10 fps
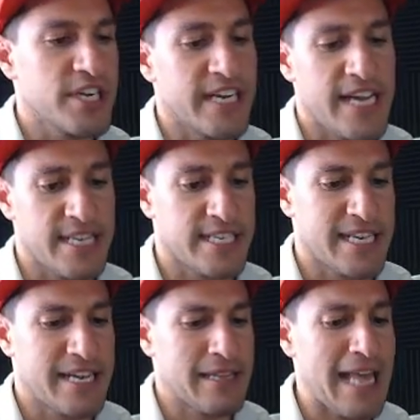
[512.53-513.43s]
gonna
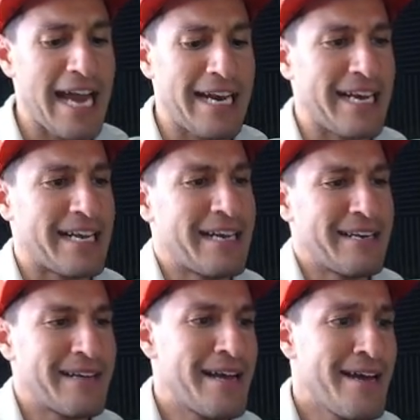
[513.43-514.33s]
guess Lightning.
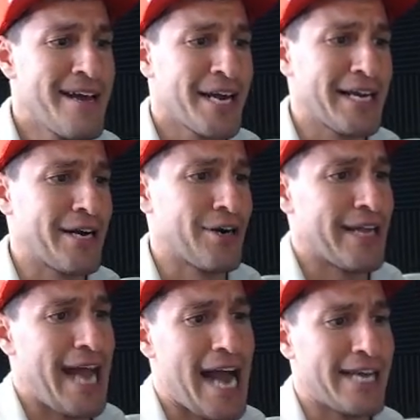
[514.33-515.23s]

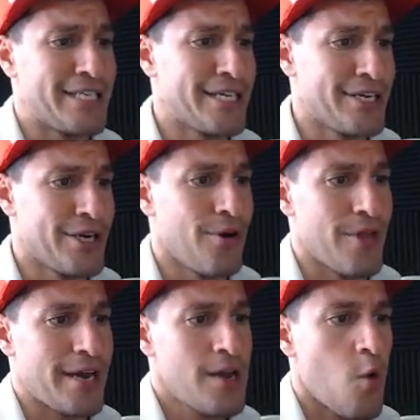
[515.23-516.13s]
Clearly, I didn't know
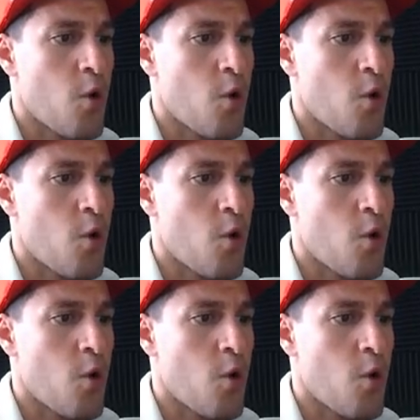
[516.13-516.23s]
that.